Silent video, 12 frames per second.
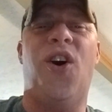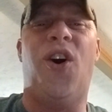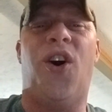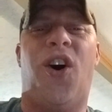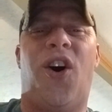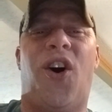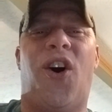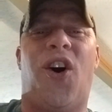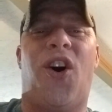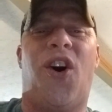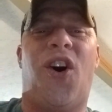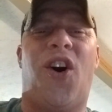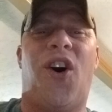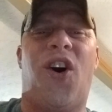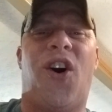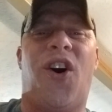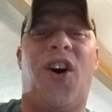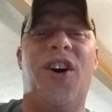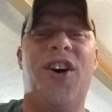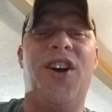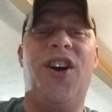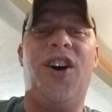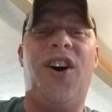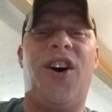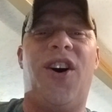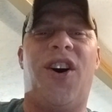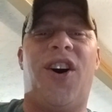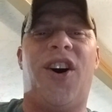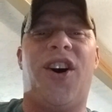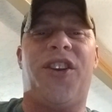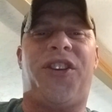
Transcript: Oh, oh,